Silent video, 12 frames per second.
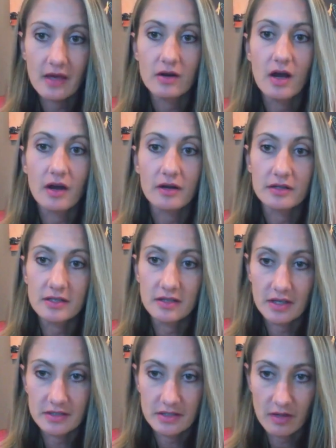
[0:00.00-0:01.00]
you're not going to see
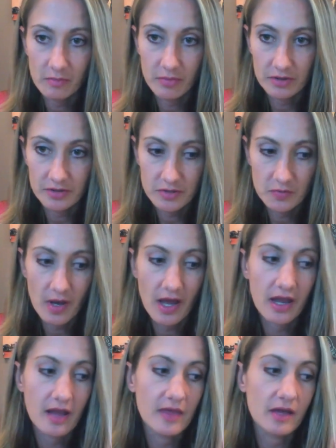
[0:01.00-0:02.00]
things another person's
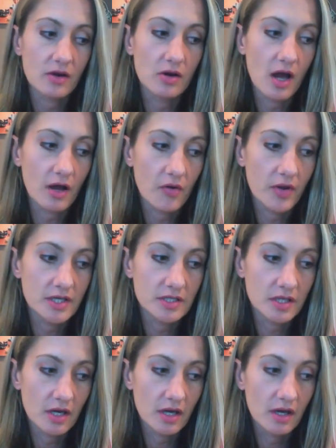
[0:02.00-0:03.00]
way and that you're not going
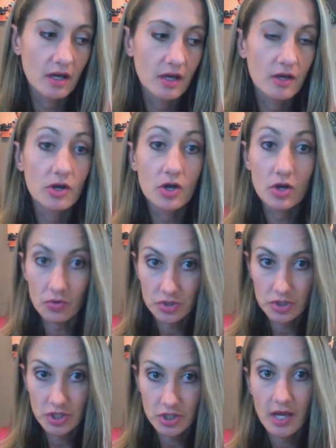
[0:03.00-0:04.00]
to
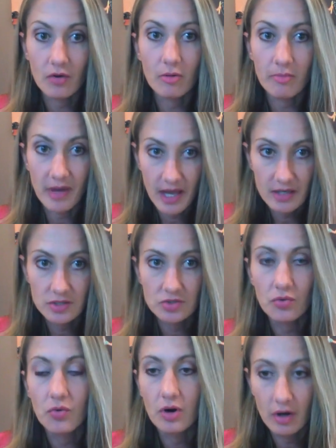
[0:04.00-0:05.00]
negotiate or bend
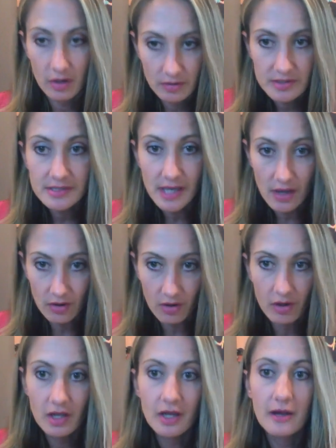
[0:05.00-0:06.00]
or
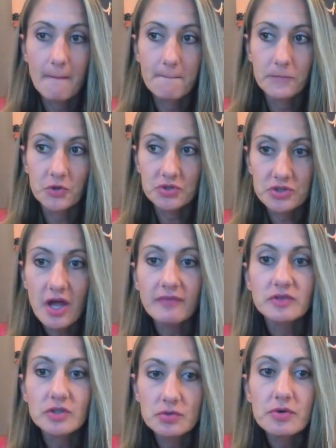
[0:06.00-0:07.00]
settle. You still have
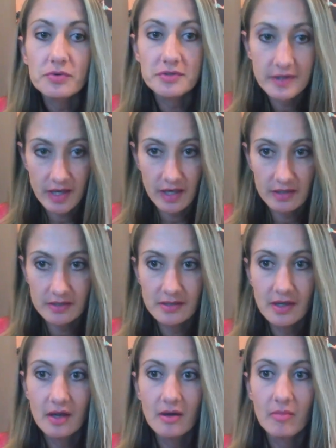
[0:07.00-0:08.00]
to do those things,
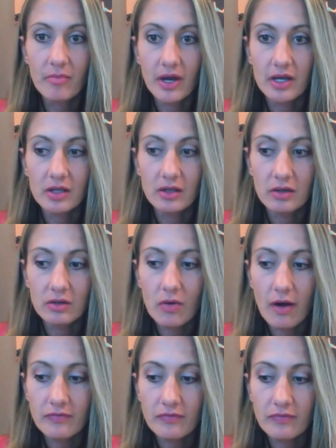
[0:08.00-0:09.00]
but you
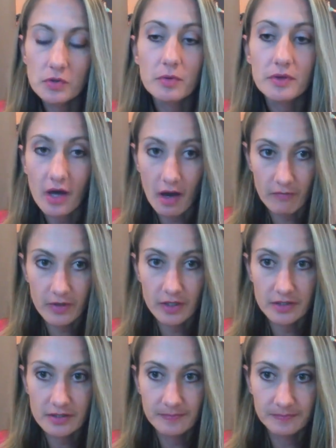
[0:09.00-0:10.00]
have to do it with
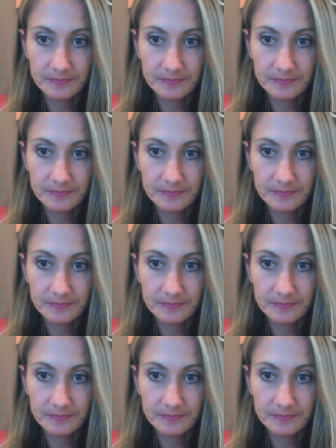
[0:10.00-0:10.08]
confidence.